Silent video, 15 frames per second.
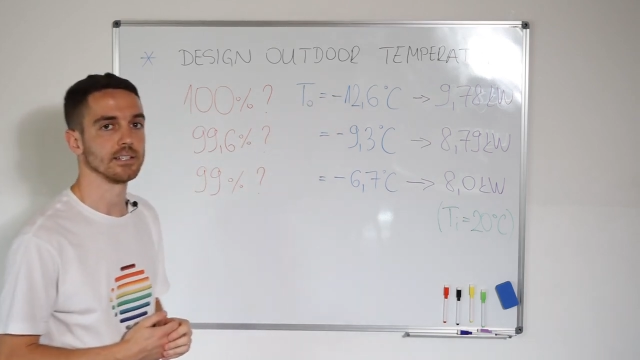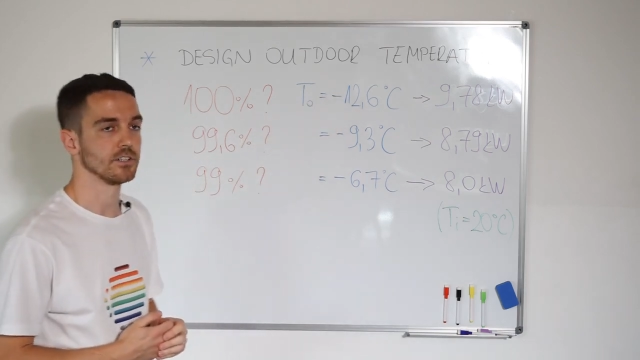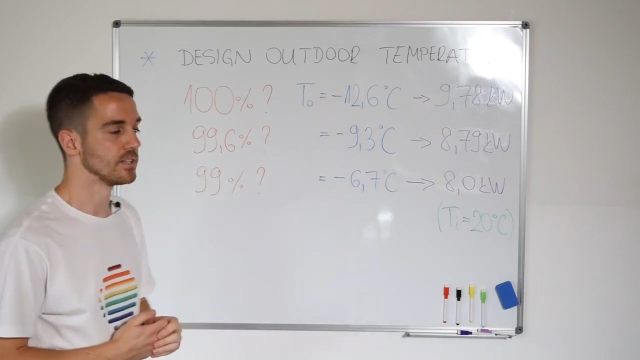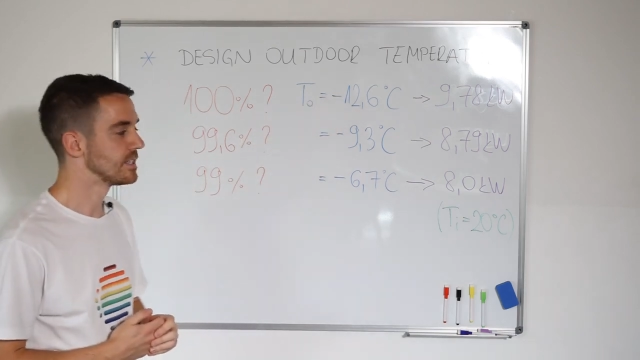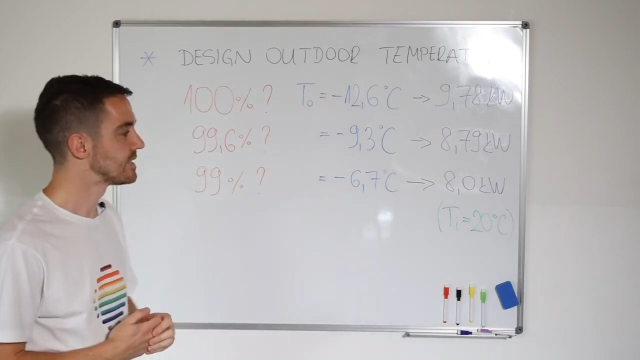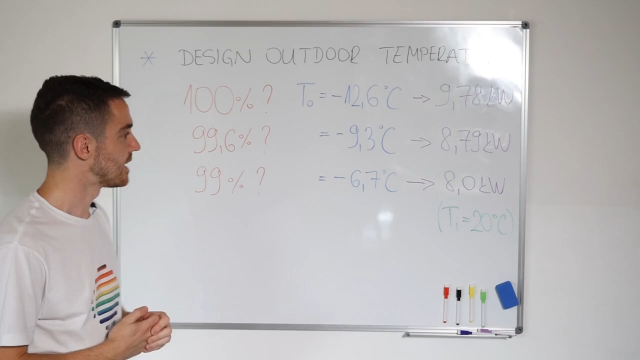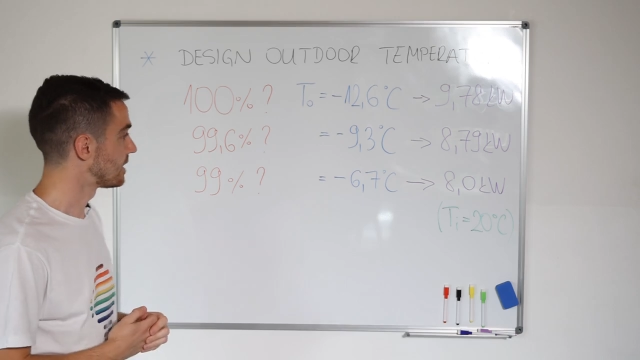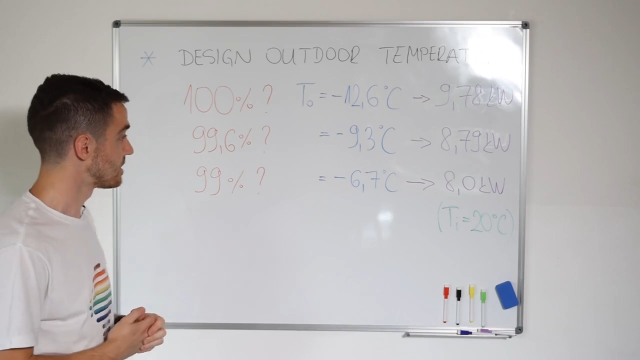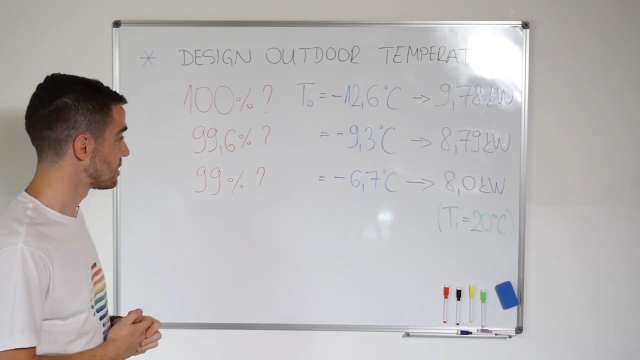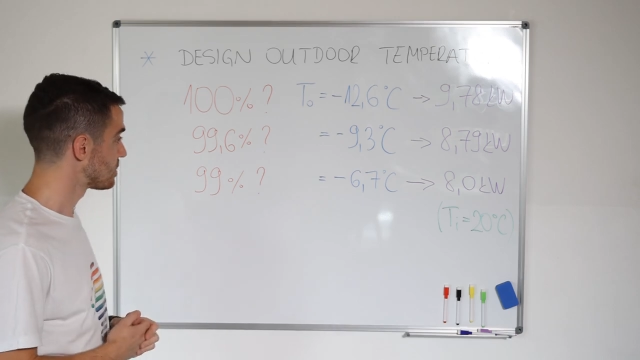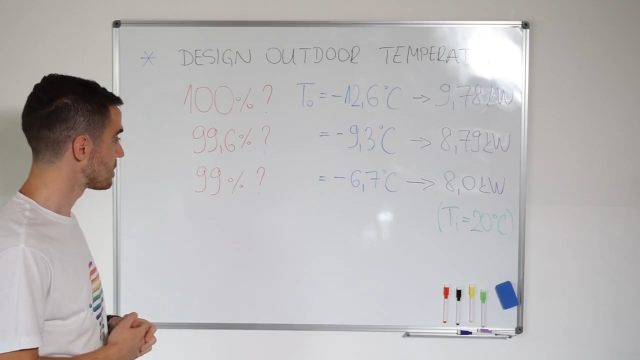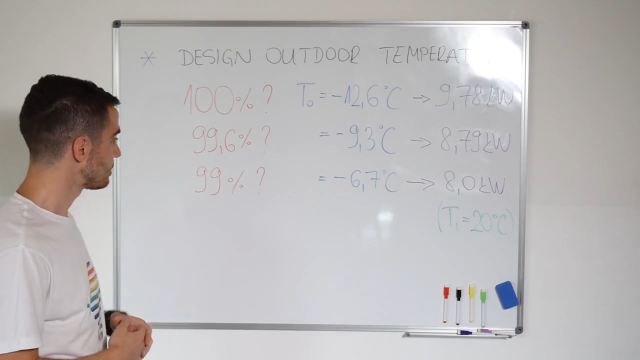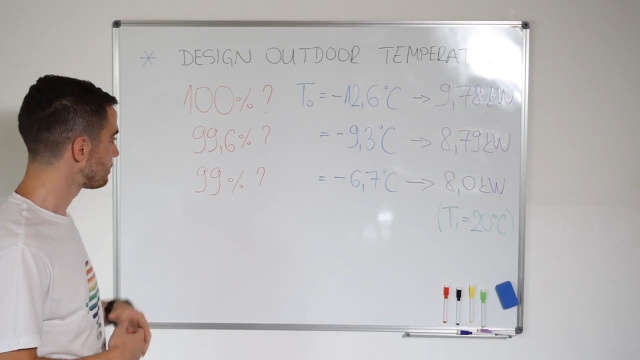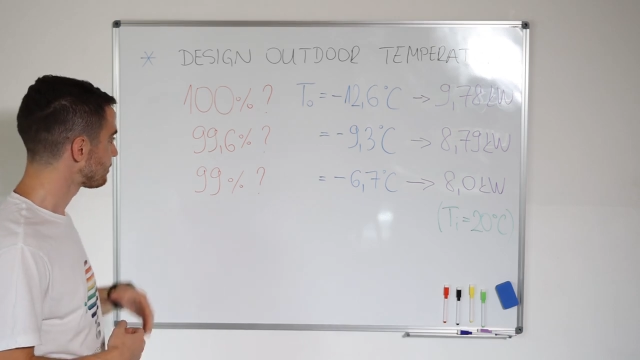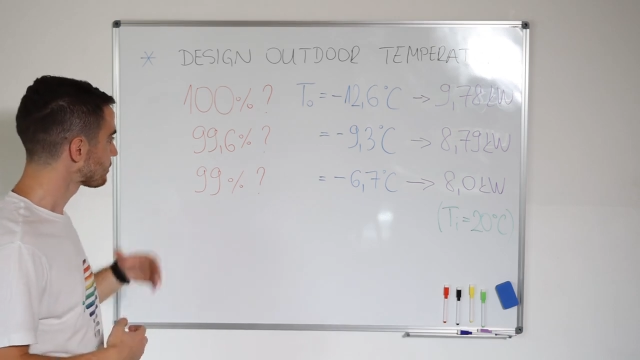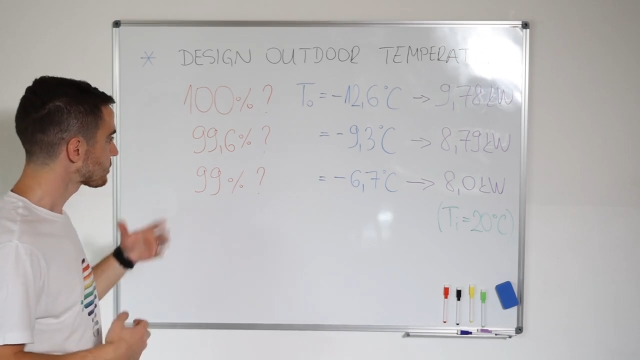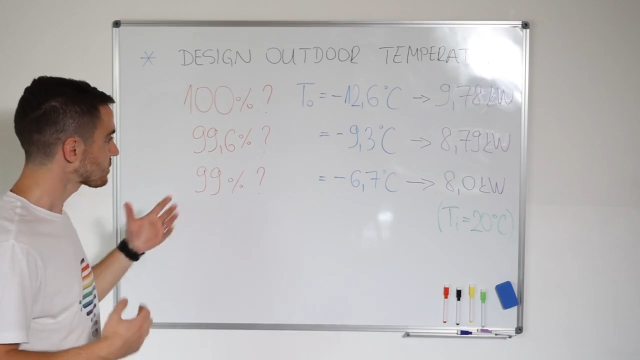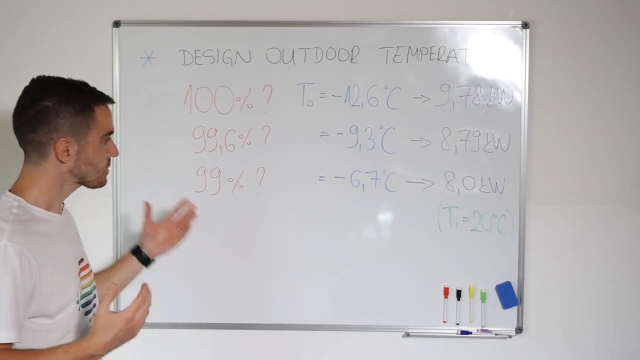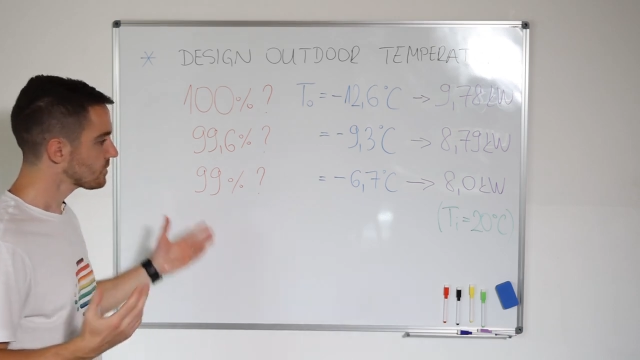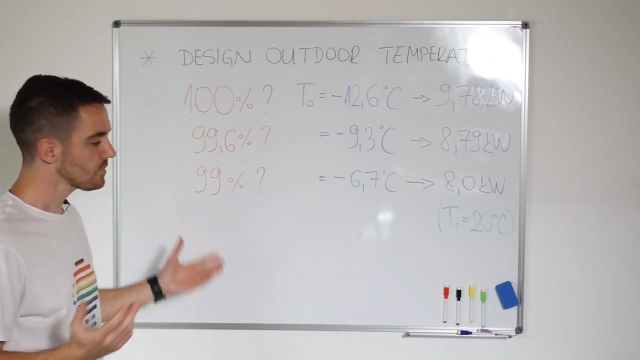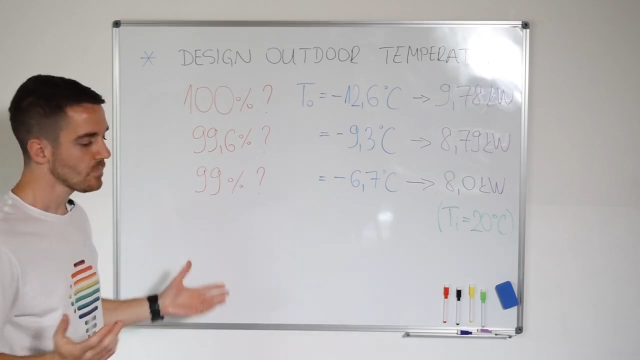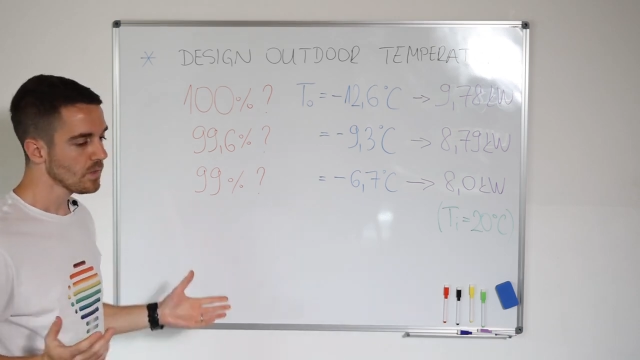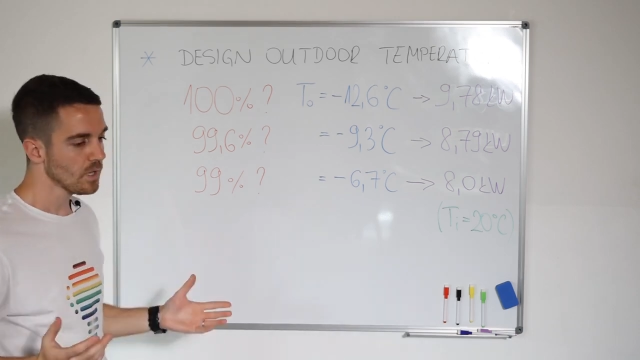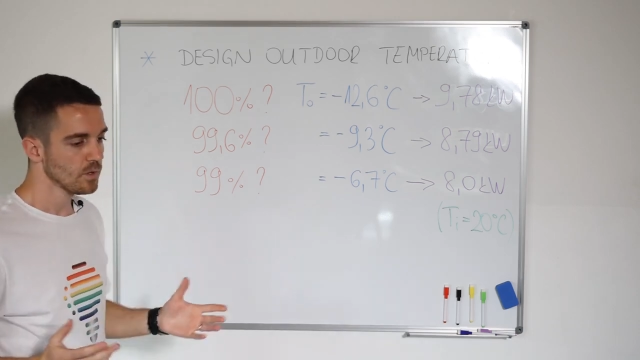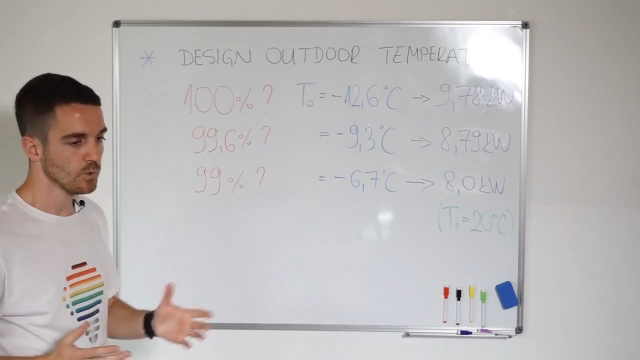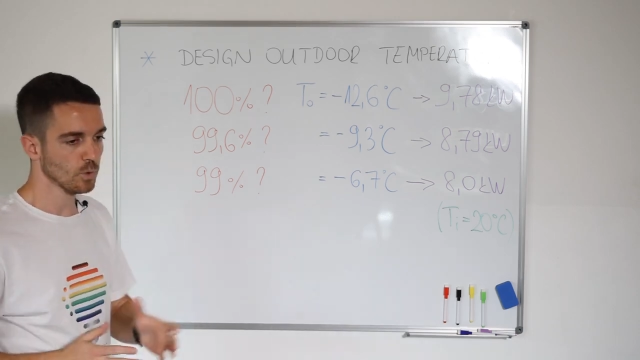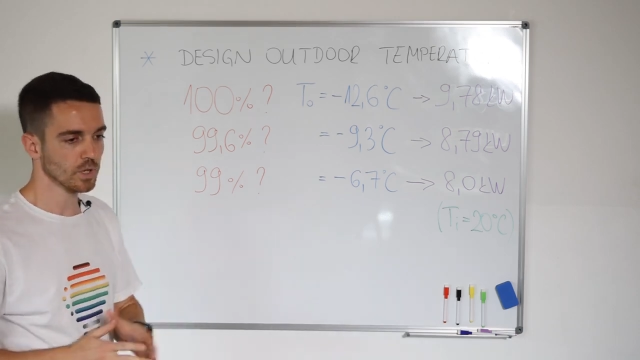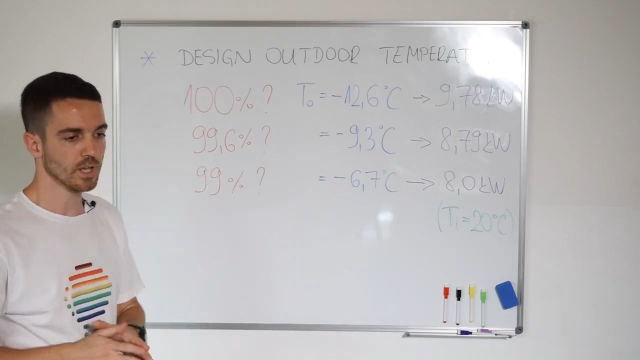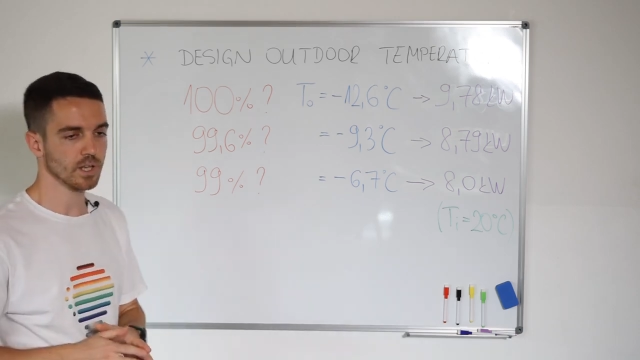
degrees Celsius. You